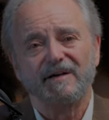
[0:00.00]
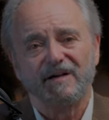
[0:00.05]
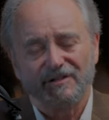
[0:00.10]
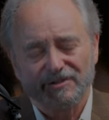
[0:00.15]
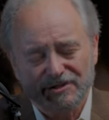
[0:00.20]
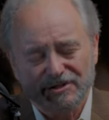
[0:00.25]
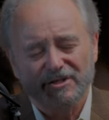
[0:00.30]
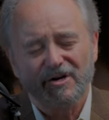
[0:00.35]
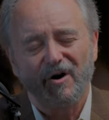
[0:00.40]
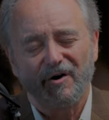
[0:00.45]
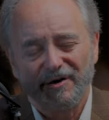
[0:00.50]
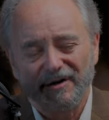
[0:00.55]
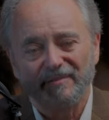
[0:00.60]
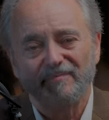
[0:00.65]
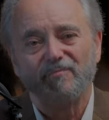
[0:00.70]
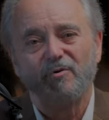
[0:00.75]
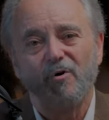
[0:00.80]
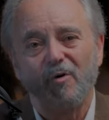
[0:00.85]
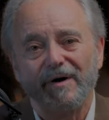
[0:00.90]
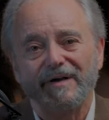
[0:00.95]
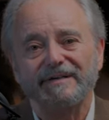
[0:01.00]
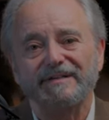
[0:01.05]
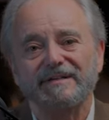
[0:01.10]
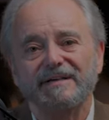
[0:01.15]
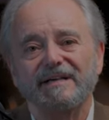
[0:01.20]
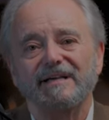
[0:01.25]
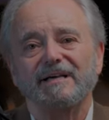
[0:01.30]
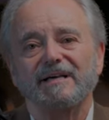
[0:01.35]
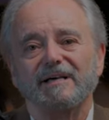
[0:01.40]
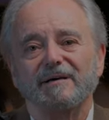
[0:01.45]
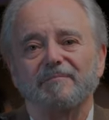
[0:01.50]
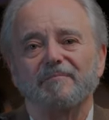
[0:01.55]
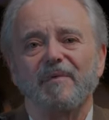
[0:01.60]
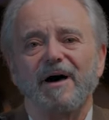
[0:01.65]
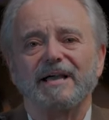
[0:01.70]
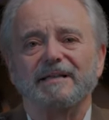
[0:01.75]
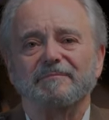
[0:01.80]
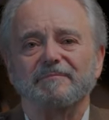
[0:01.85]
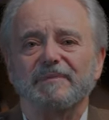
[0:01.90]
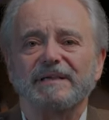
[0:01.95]
A starting point
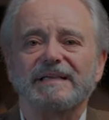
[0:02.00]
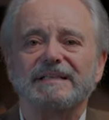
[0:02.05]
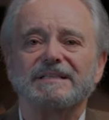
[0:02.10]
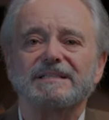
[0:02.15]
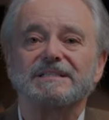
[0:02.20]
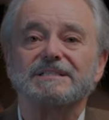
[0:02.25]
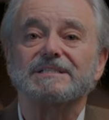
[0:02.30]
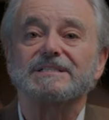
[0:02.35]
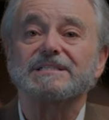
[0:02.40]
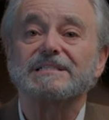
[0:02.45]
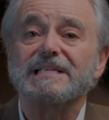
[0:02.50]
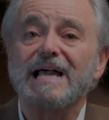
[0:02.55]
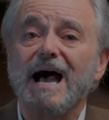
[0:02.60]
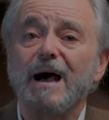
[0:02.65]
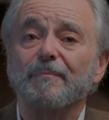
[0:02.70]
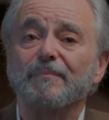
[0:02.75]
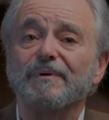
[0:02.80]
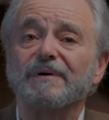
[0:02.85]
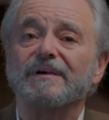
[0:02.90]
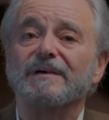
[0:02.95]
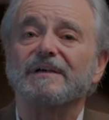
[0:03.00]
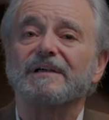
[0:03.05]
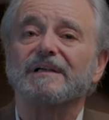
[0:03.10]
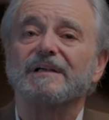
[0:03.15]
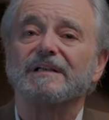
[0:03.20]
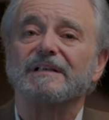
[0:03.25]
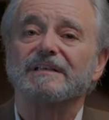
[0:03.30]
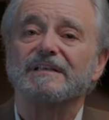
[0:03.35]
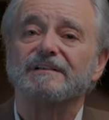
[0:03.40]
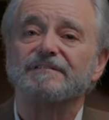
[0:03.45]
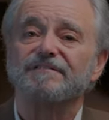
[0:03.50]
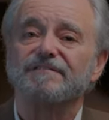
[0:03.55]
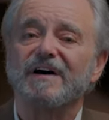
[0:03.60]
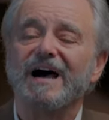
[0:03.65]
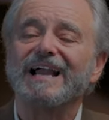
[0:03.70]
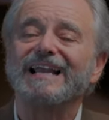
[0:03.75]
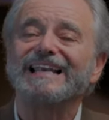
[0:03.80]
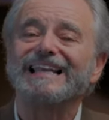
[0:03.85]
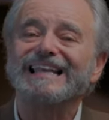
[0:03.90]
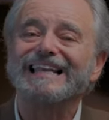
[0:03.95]
might be to stop
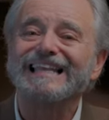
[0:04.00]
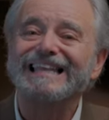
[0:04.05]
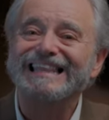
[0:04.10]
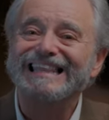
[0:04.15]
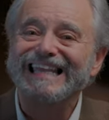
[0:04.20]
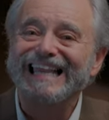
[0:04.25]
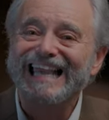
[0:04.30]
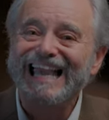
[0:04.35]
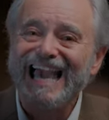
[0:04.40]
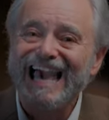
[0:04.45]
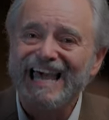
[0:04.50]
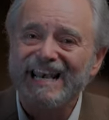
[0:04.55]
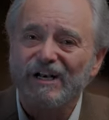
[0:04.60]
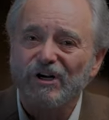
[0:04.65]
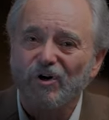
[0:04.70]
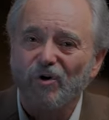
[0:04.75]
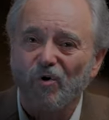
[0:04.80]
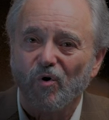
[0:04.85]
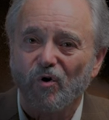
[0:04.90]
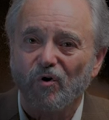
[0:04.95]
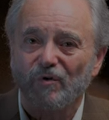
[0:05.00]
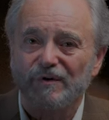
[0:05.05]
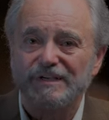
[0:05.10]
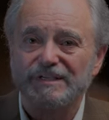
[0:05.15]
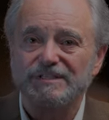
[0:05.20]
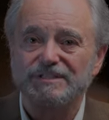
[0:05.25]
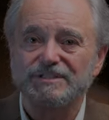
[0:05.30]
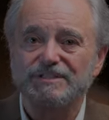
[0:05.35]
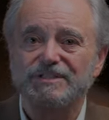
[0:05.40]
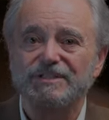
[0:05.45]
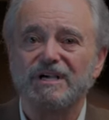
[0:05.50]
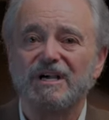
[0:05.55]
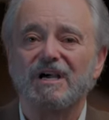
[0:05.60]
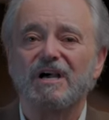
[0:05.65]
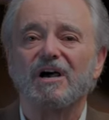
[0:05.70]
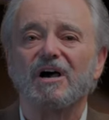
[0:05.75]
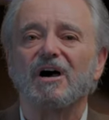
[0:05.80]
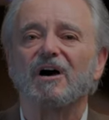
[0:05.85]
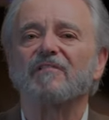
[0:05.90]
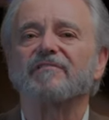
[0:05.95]
defining the categories
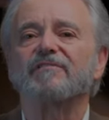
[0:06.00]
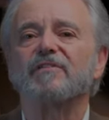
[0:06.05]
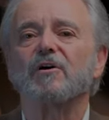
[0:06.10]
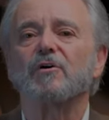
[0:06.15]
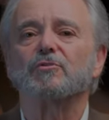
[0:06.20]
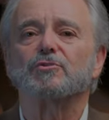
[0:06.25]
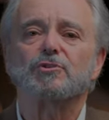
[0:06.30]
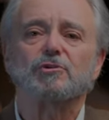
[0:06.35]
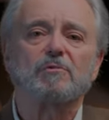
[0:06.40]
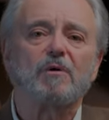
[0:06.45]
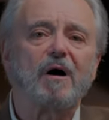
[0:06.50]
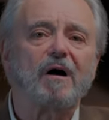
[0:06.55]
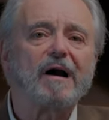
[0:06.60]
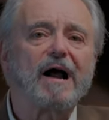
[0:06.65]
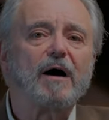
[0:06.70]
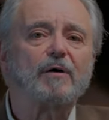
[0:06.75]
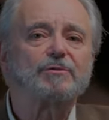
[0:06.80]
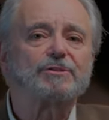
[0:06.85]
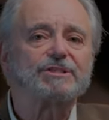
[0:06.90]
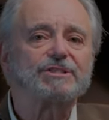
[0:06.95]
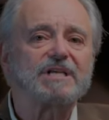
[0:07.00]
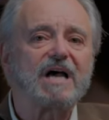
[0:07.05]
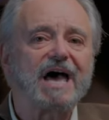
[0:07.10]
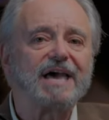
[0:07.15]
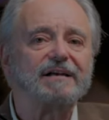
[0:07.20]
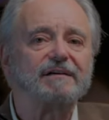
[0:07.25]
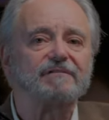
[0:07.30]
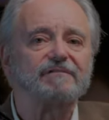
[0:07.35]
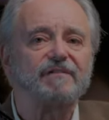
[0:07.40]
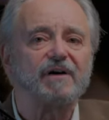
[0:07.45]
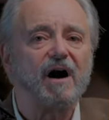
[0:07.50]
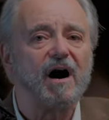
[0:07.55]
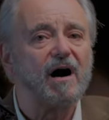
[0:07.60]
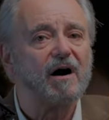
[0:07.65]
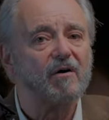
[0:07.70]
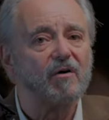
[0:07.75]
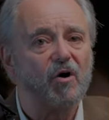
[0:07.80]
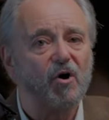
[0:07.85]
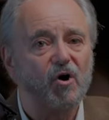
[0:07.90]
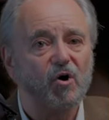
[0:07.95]
of those who are outside of
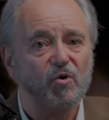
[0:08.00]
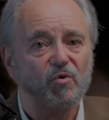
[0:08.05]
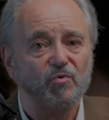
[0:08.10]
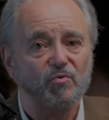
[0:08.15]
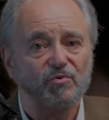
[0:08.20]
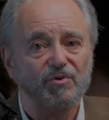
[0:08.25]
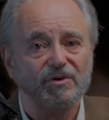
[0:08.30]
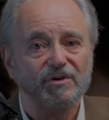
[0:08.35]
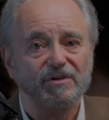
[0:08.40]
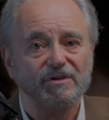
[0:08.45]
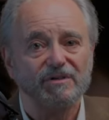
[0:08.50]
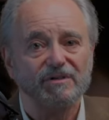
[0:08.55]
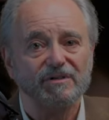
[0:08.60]
our own.